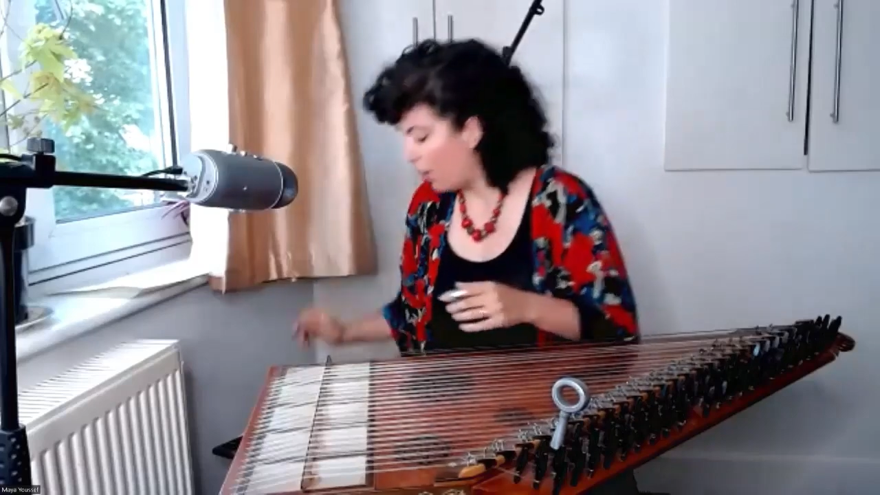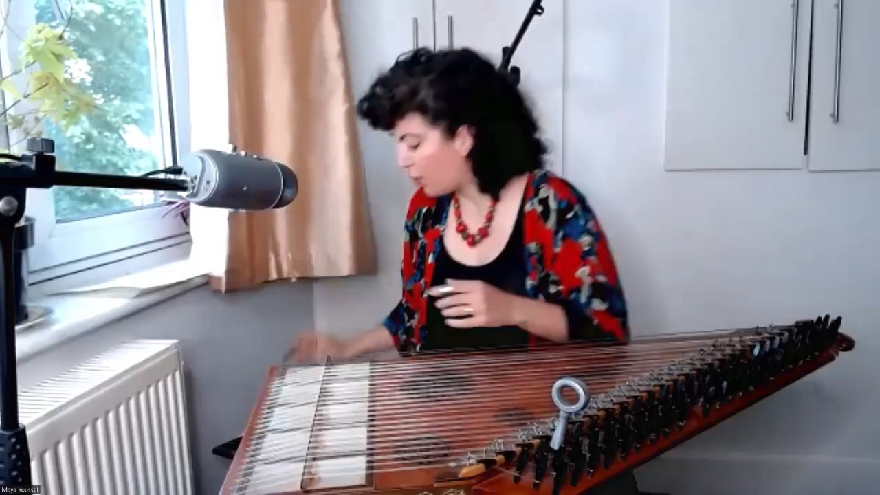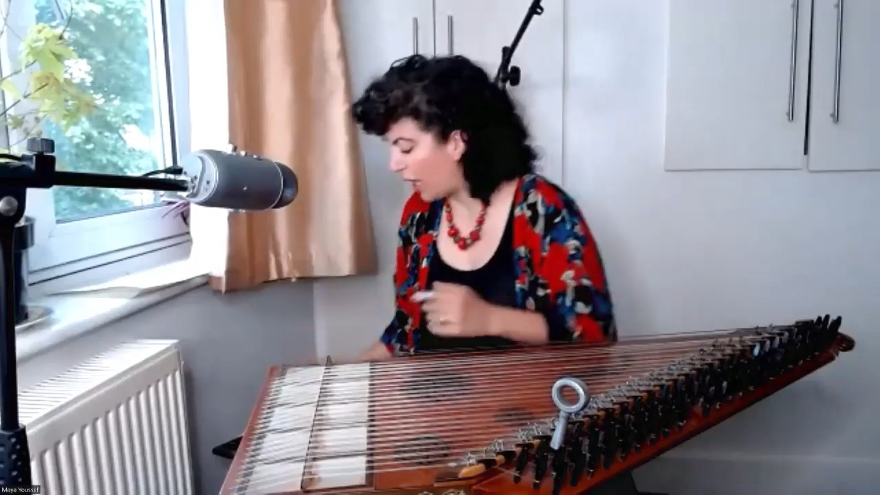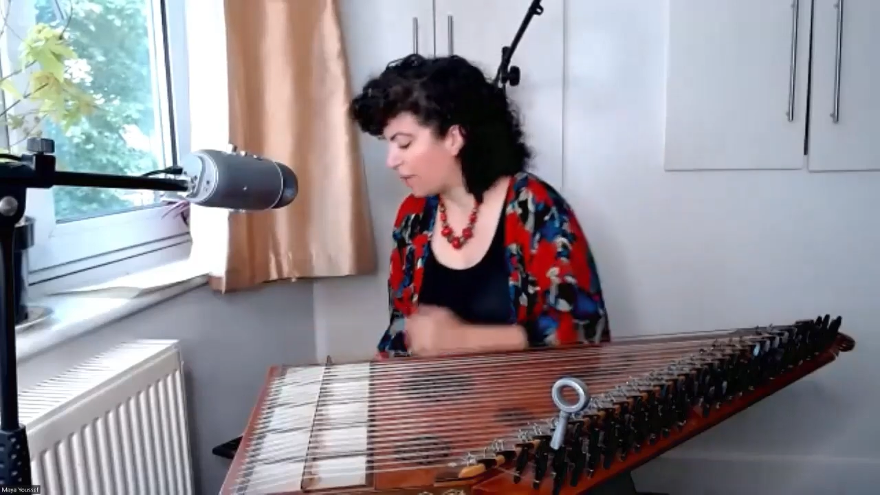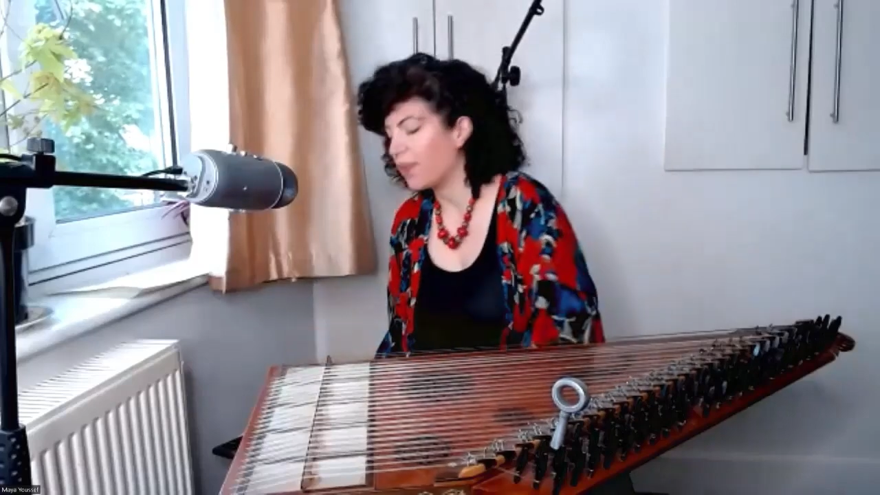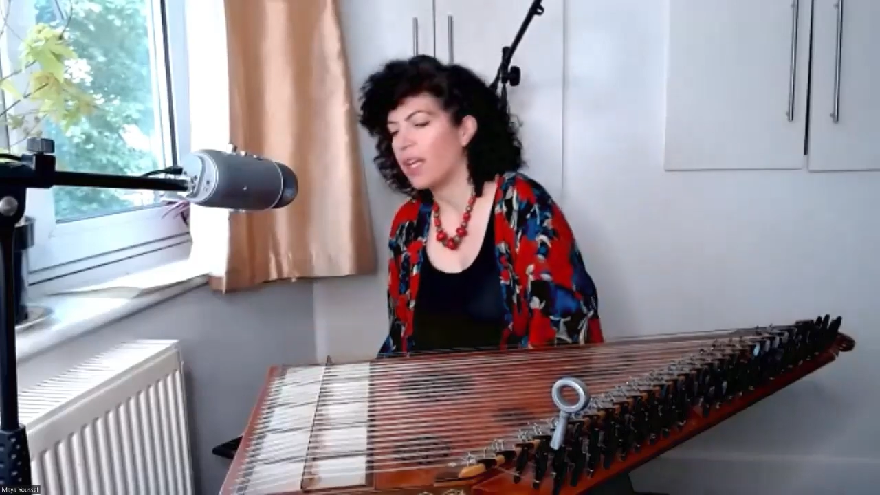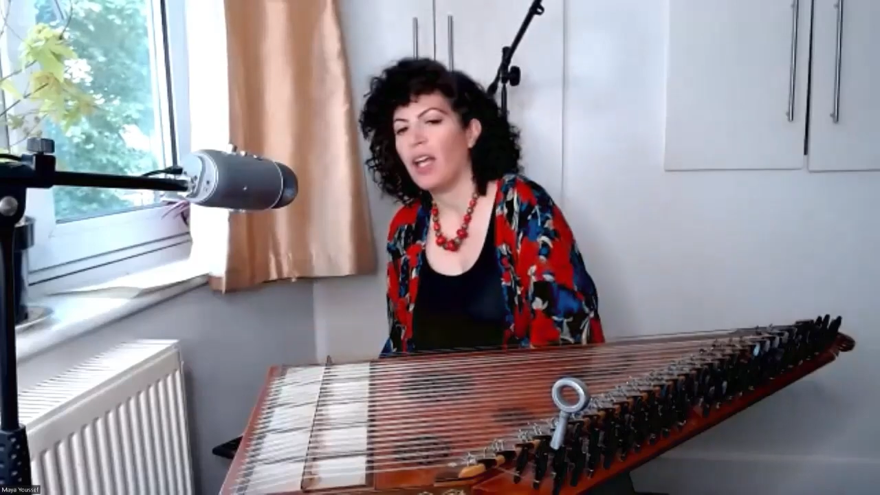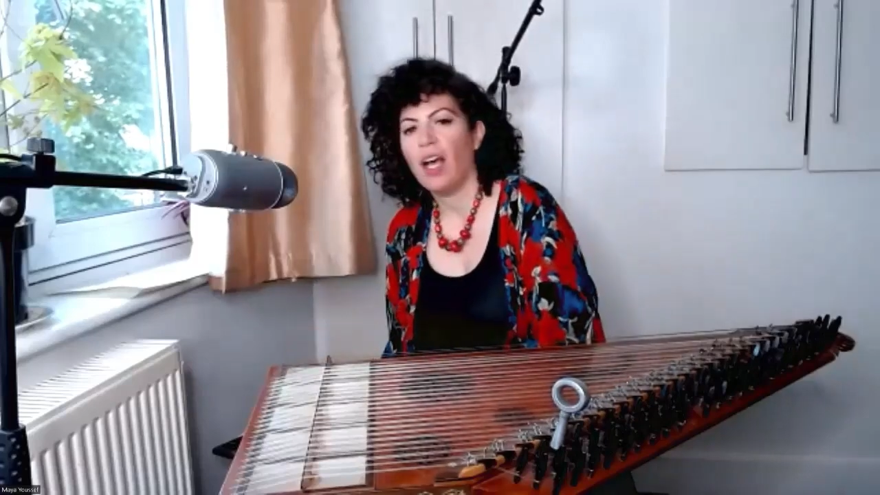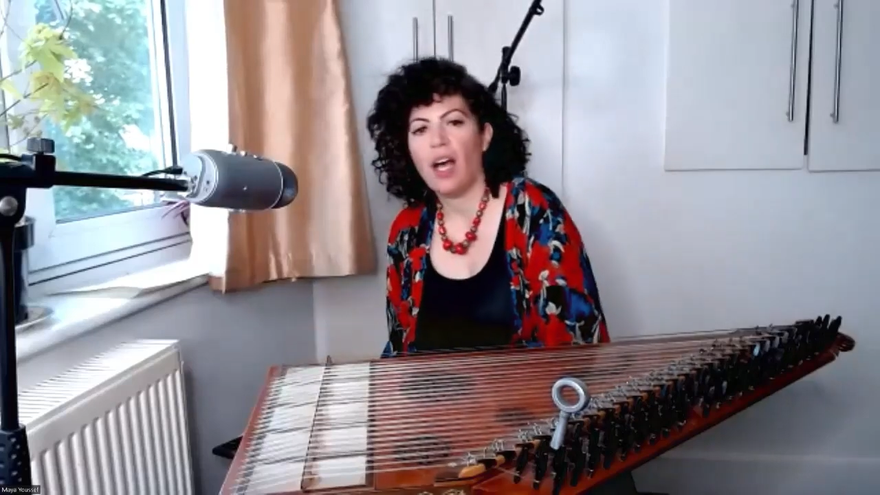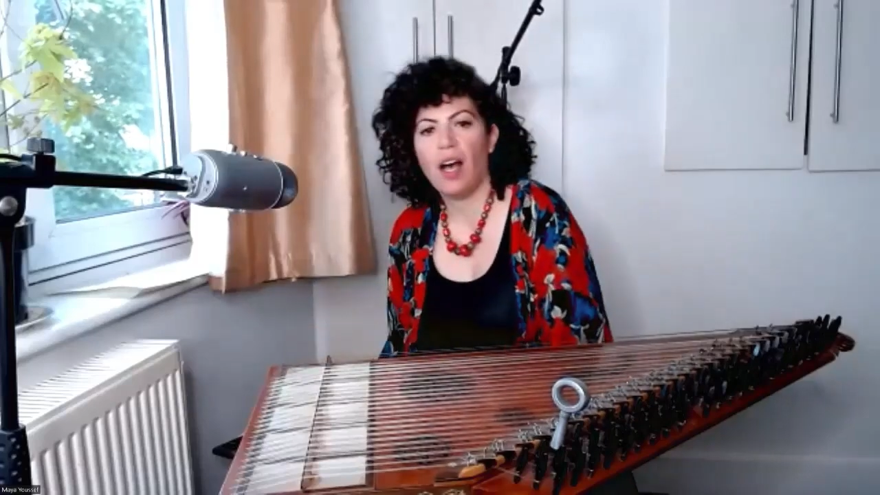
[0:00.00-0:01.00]
Okay.
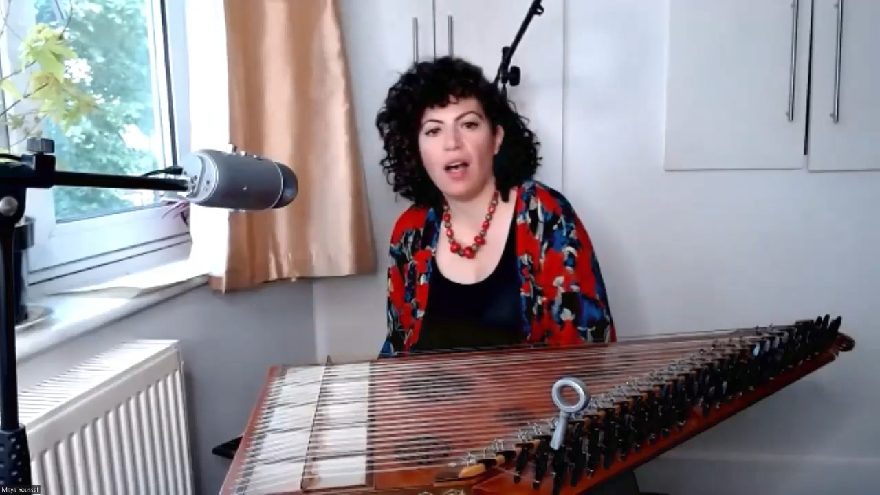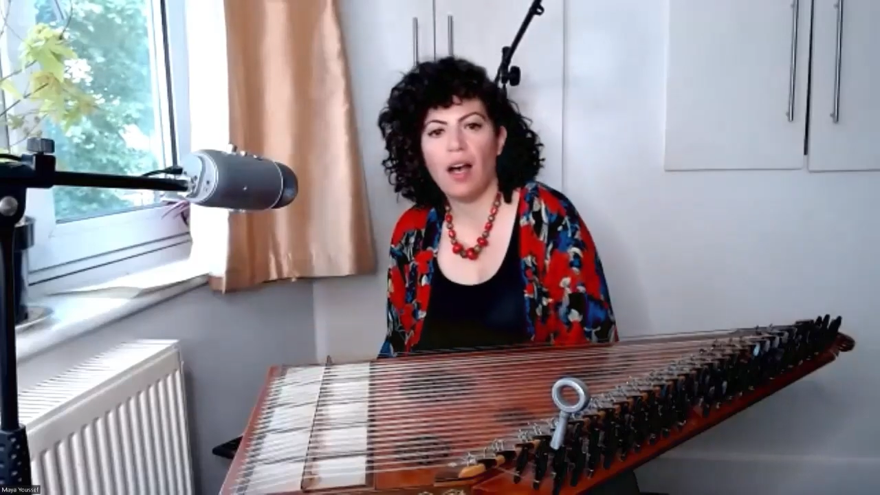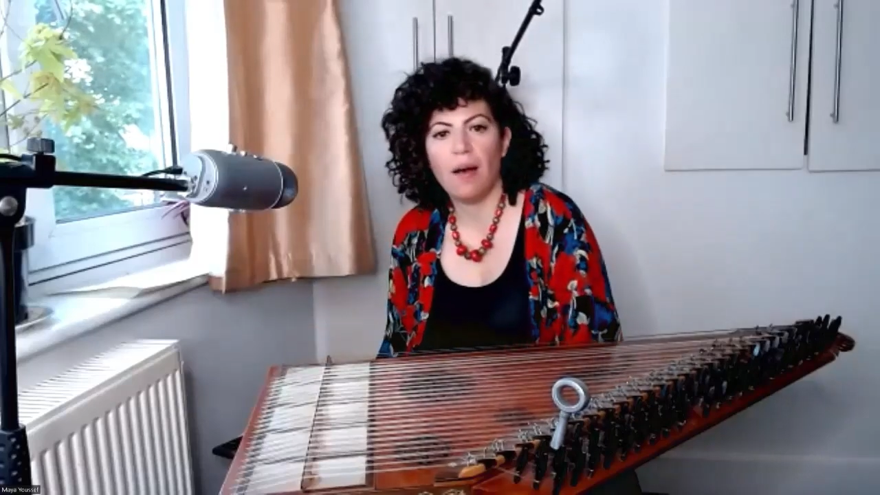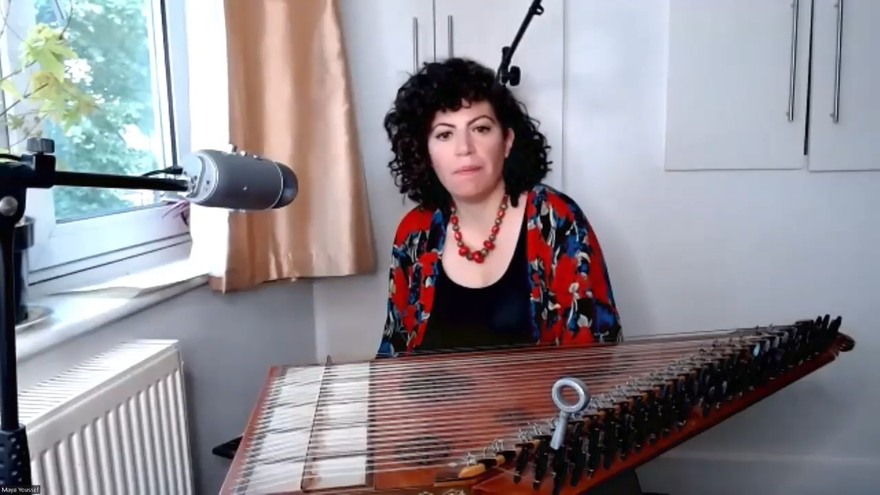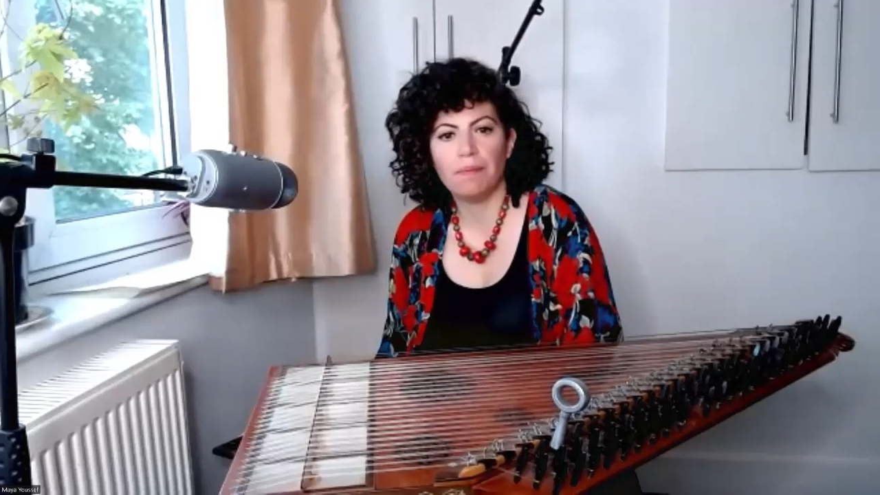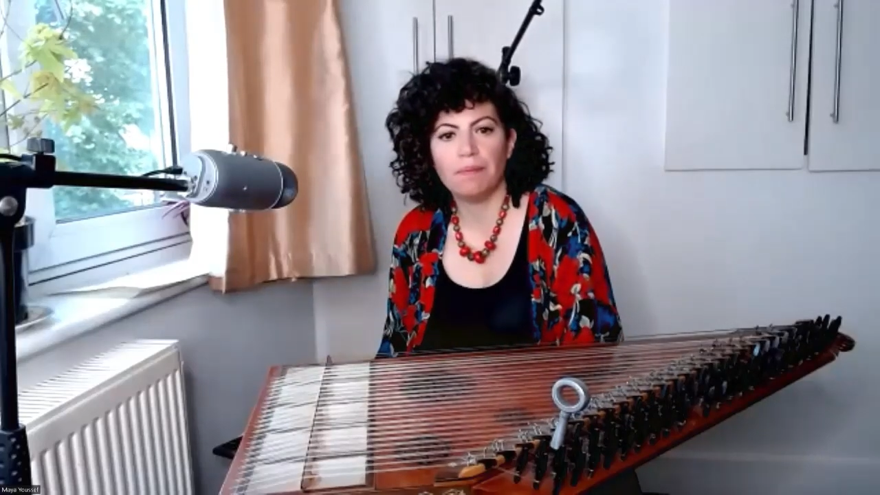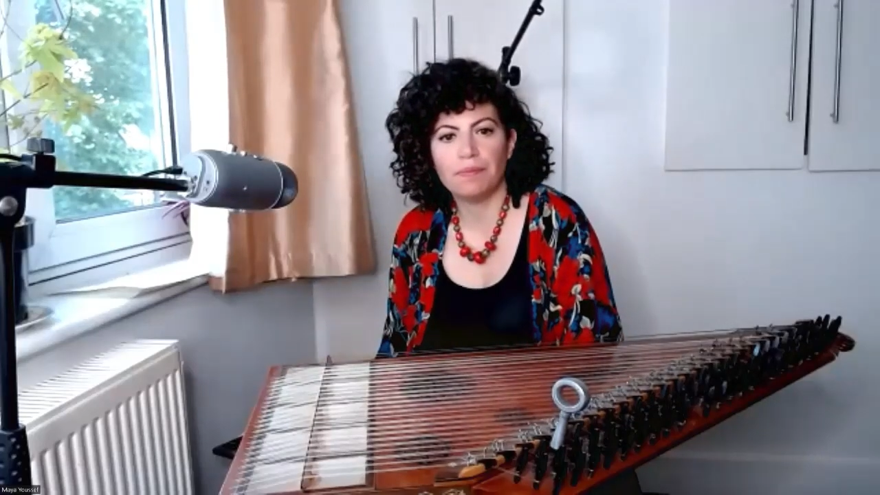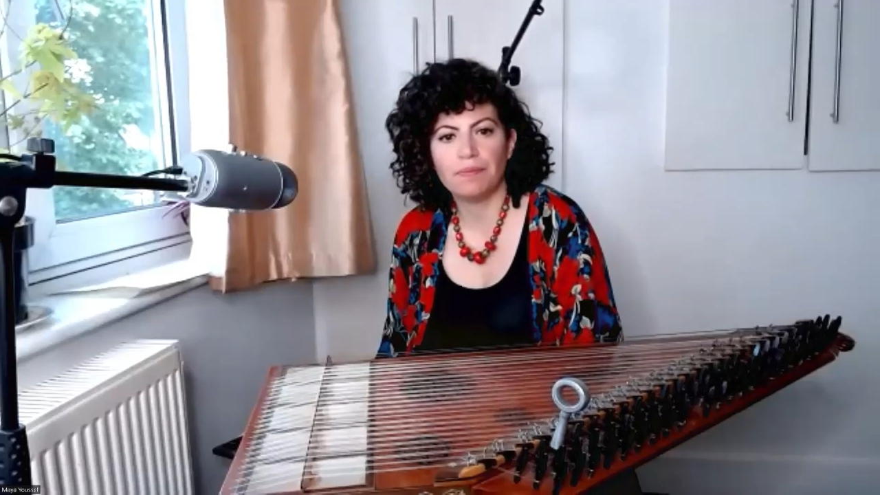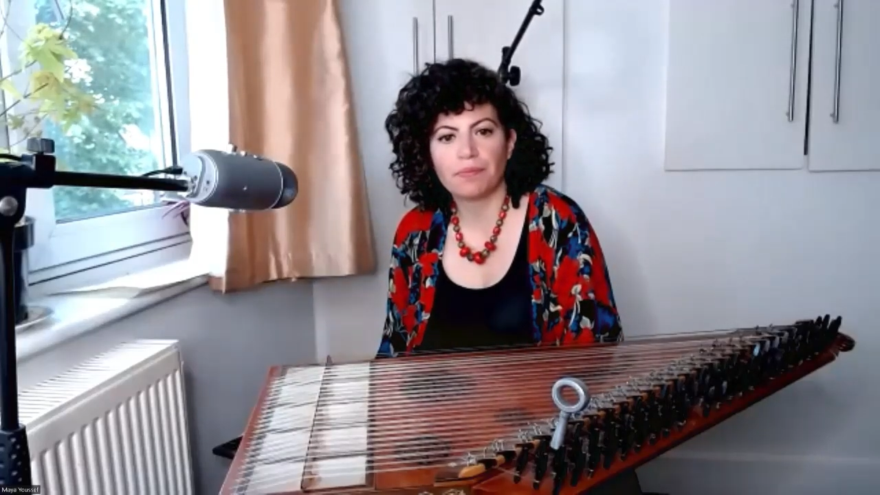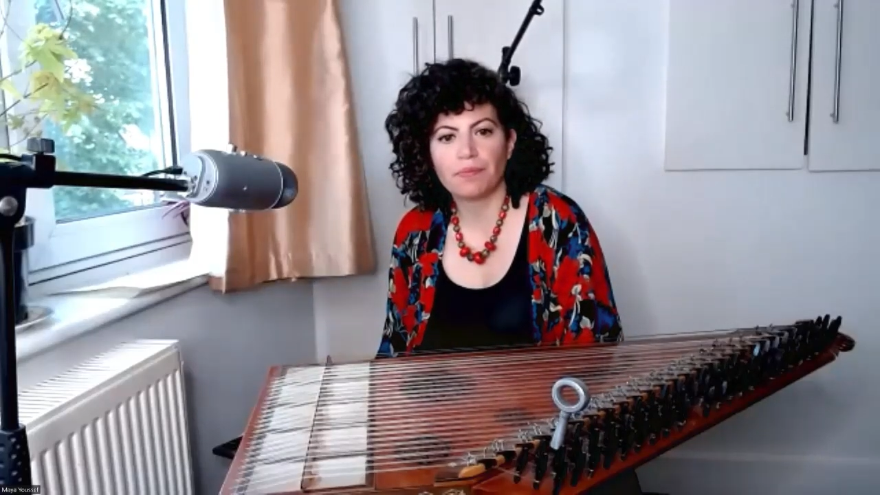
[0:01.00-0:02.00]
And